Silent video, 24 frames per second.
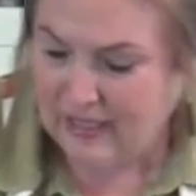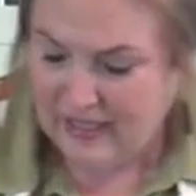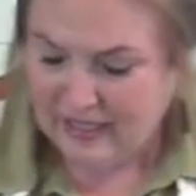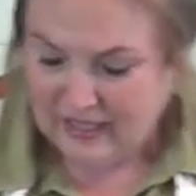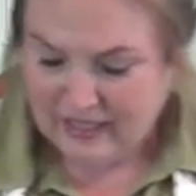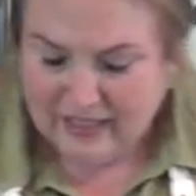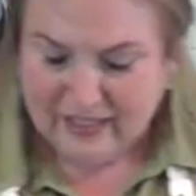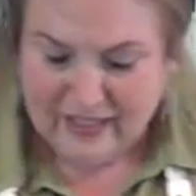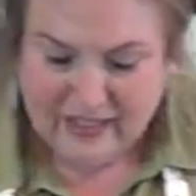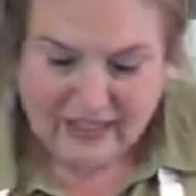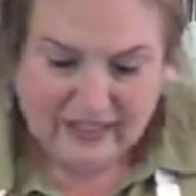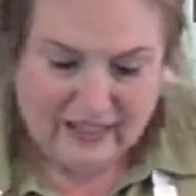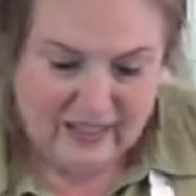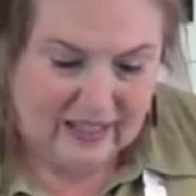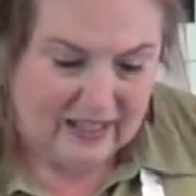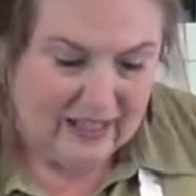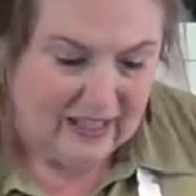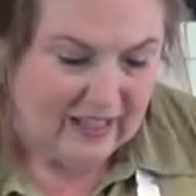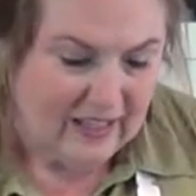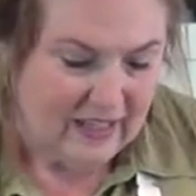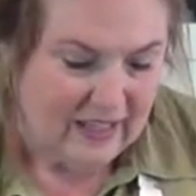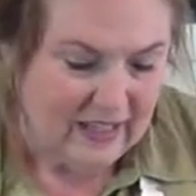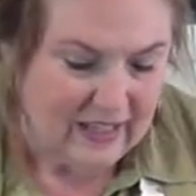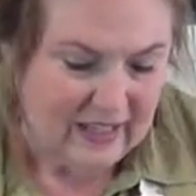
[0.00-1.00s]

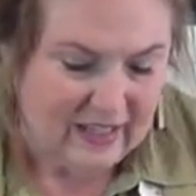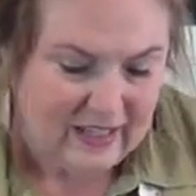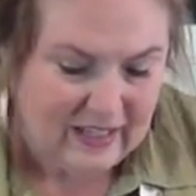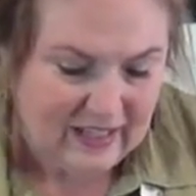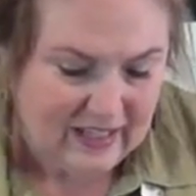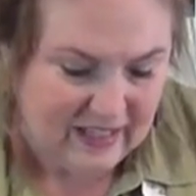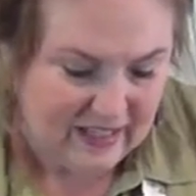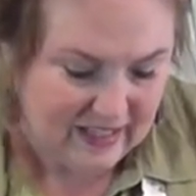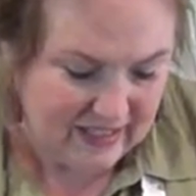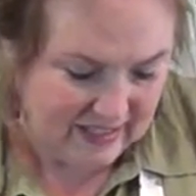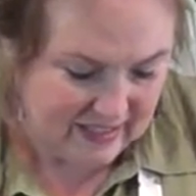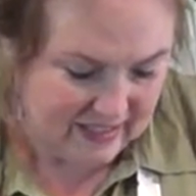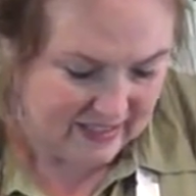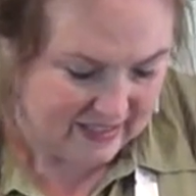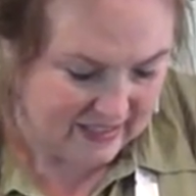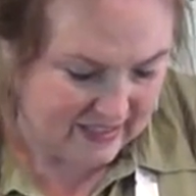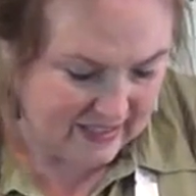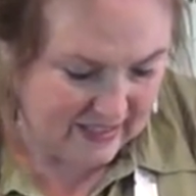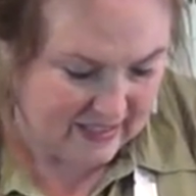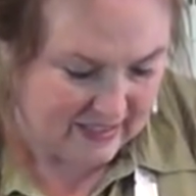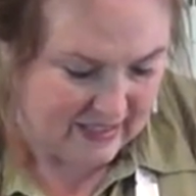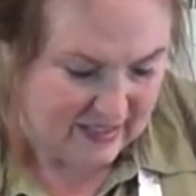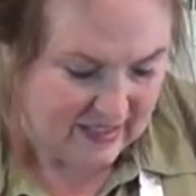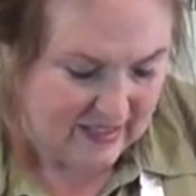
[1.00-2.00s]

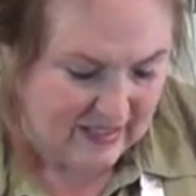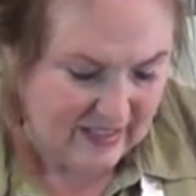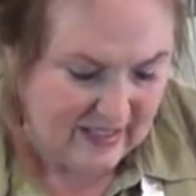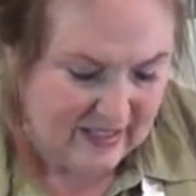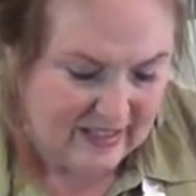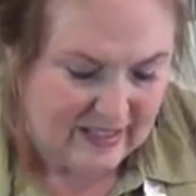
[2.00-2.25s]
No one is speaking in this clip.